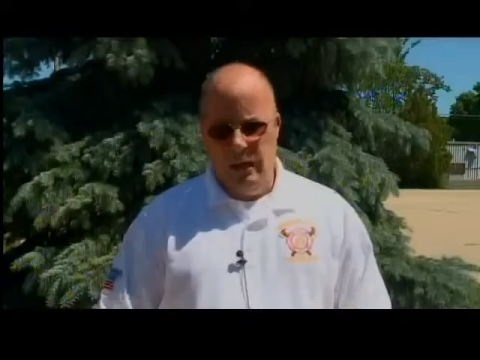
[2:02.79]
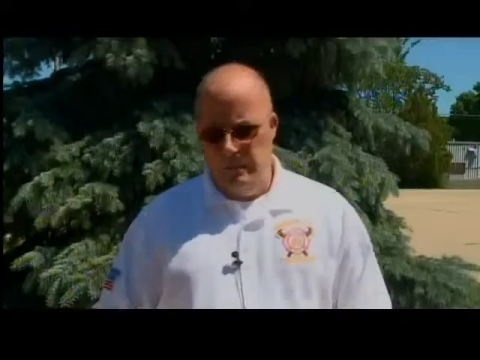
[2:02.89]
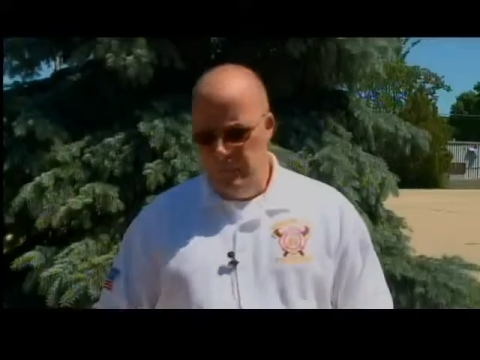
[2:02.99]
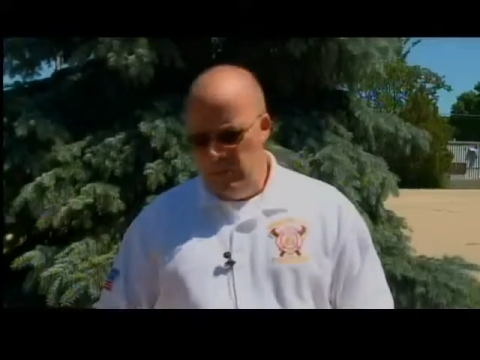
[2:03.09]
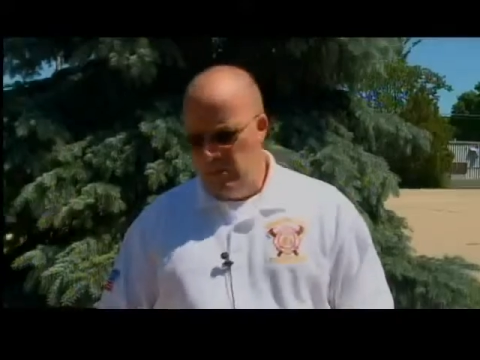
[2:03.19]

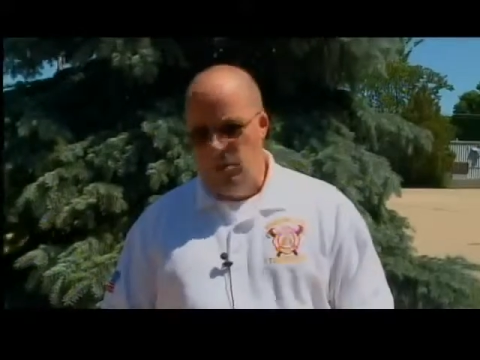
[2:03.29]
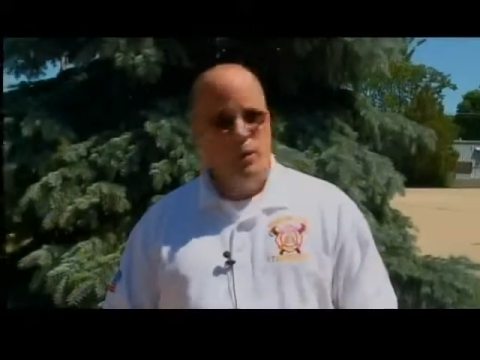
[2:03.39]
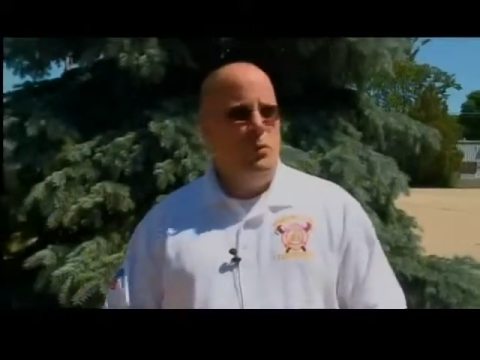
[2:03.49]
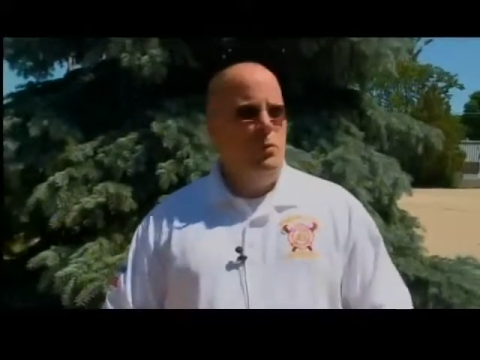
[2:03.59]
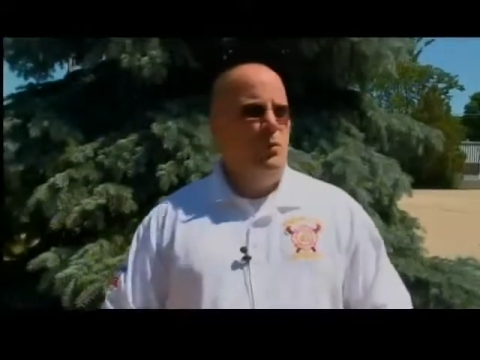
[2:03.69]
Uh,
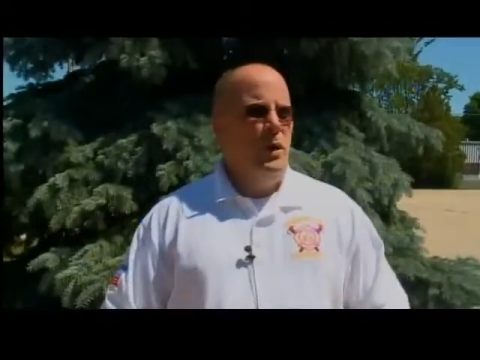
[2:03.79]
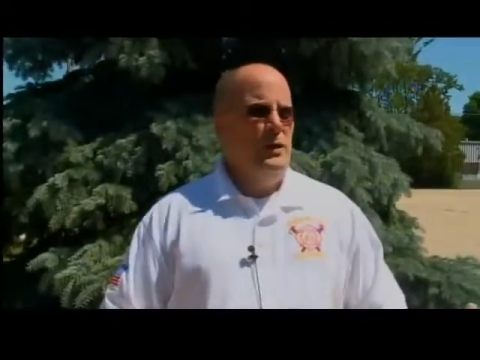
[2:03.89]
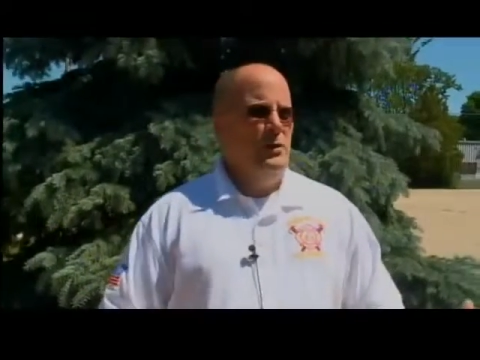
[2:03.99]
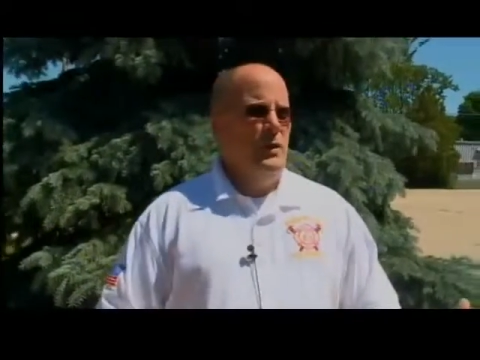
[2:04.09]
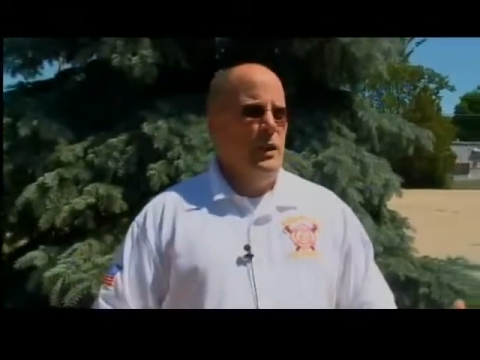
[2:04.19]
certainly, we would
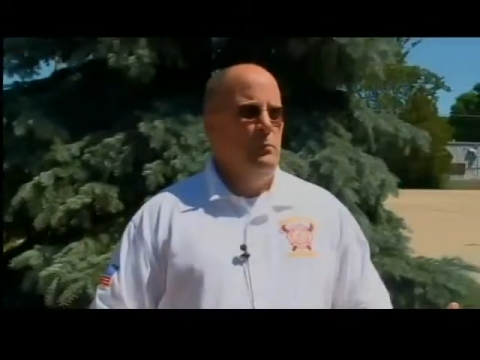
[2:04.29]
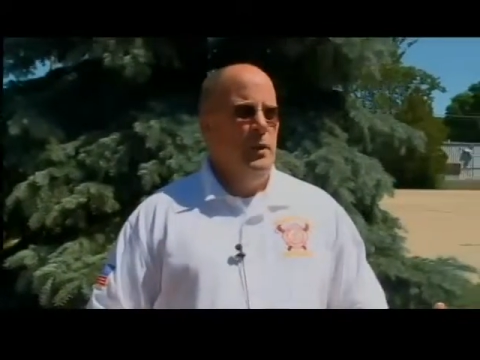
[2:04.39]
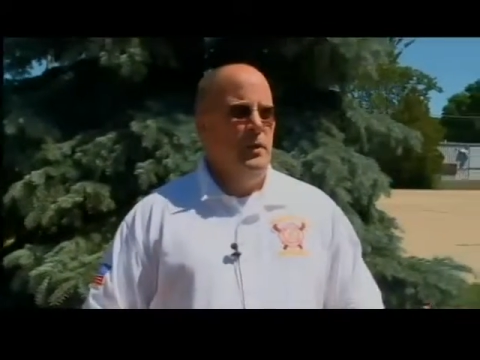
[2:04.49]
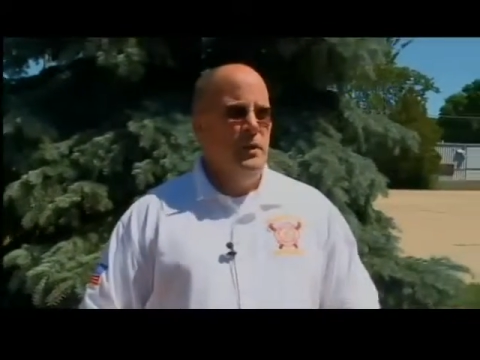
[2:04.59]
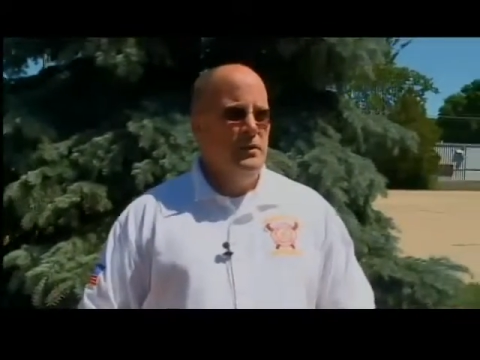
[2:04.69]
want to do that,
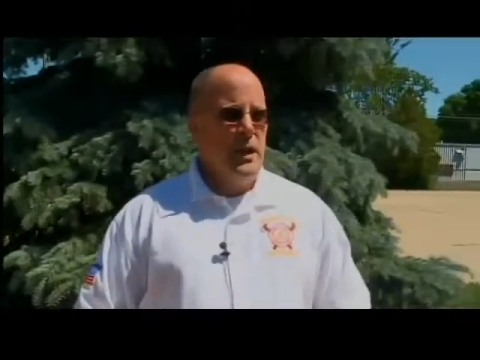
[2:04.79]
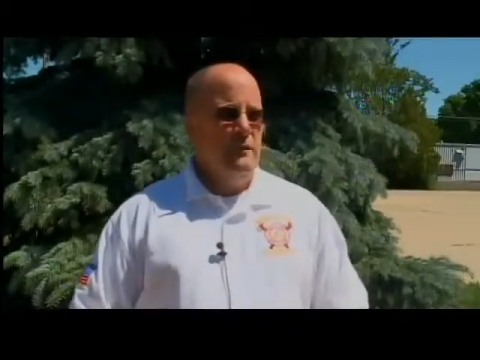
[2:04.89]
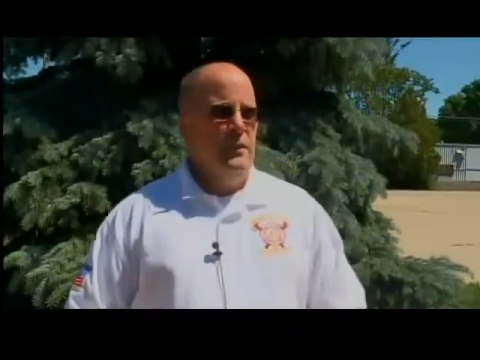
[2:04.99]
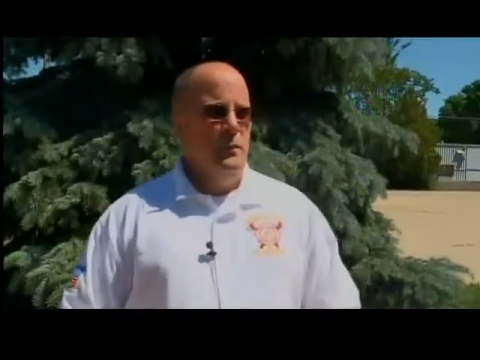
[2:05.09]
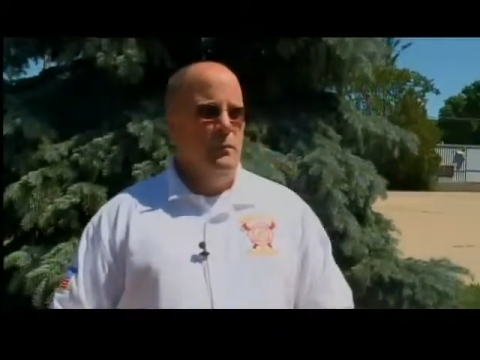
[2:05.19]
but
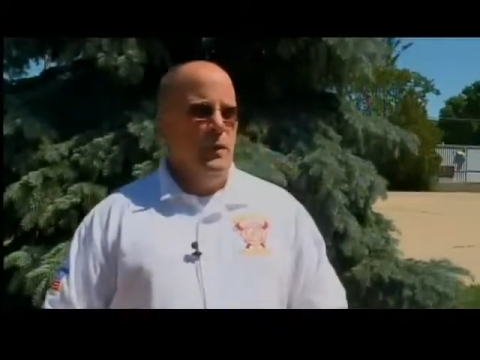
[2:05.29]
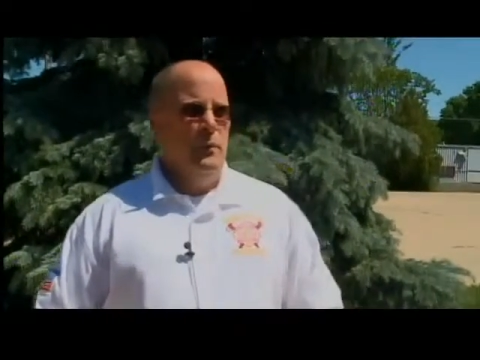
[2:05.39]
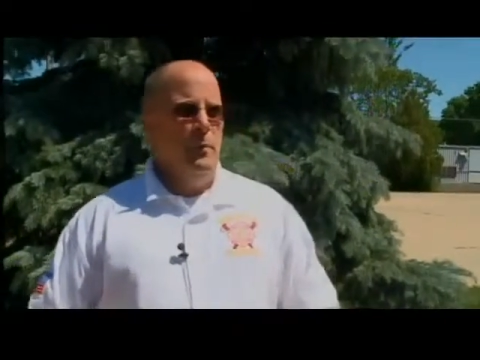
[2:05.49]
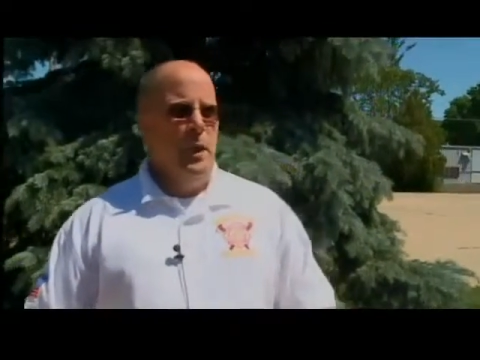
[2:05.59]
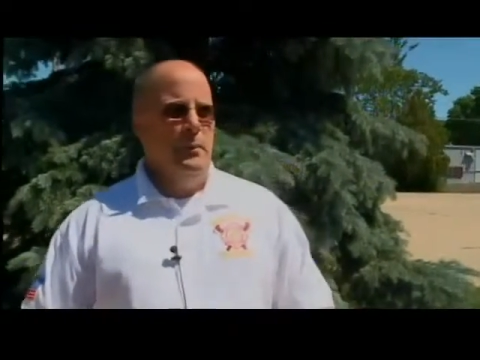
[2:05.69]
safety of,
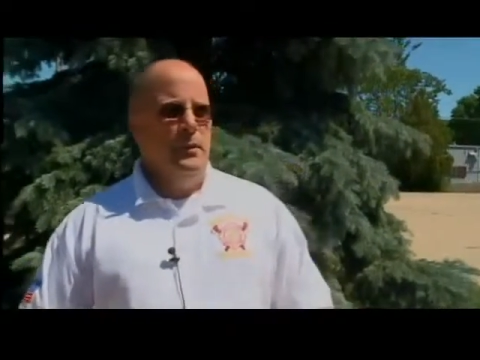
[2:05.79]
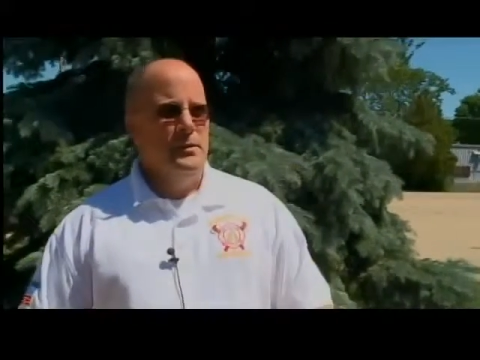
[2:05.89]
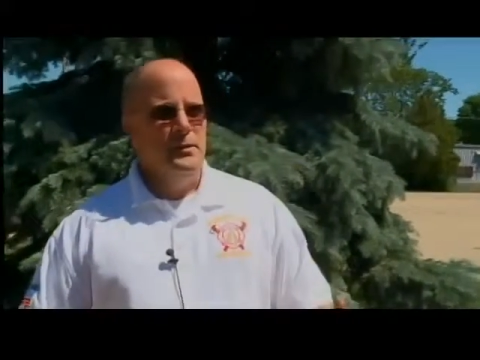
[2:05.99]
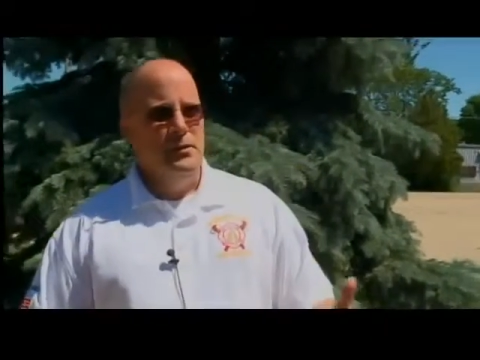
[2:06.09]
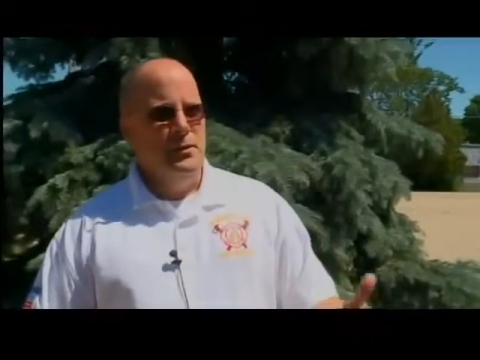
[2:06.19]
of the public,
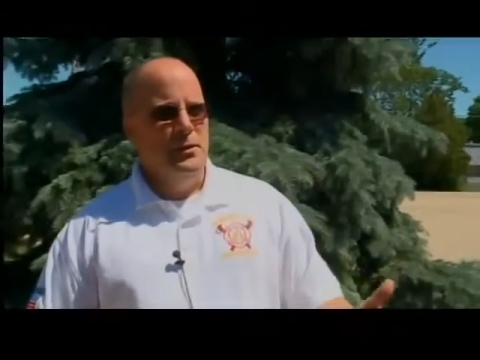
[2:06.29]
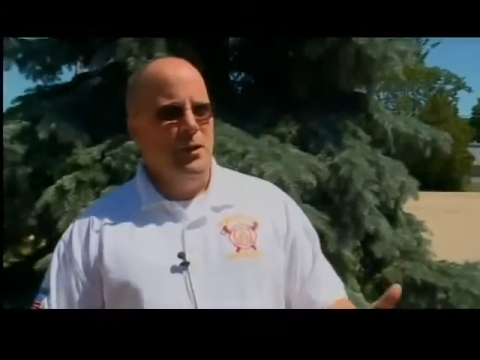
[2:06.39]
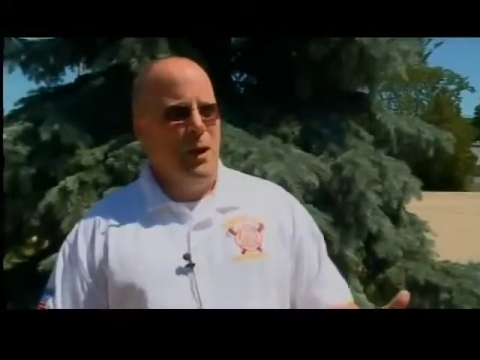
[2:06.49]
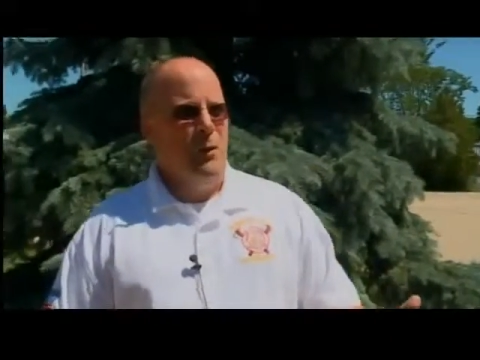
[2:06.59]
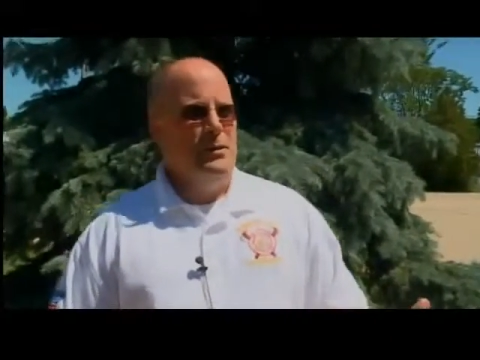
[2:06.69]
you
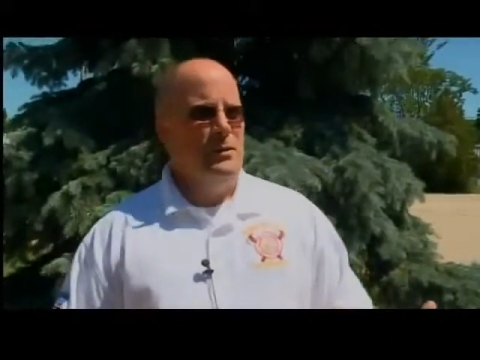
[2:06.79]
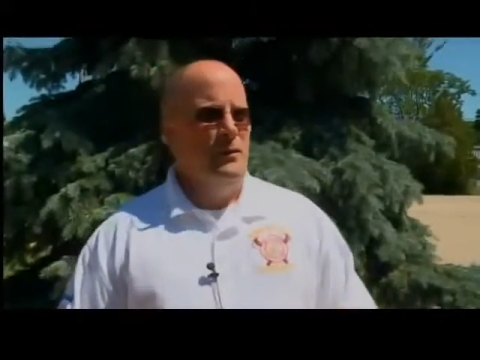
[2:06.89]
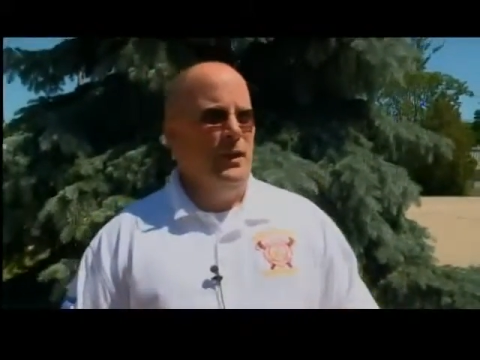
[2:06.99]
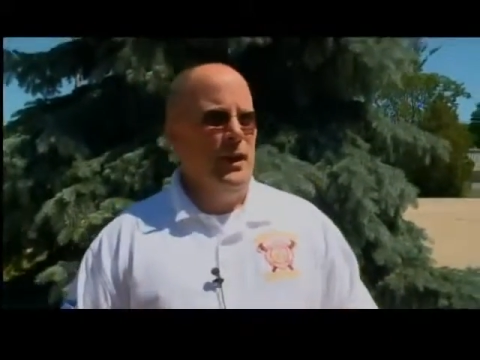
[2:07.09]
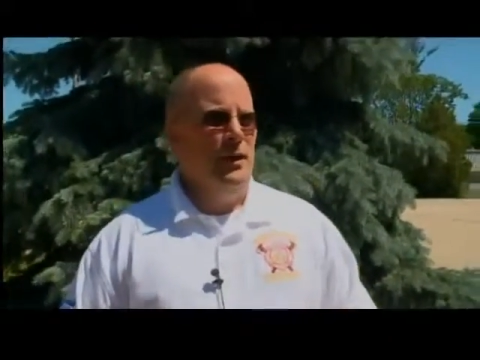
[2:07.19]
know, outweighs
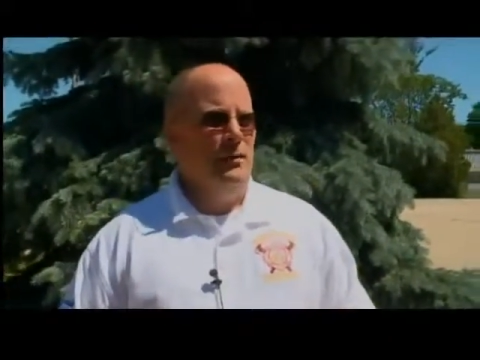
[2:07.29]
everything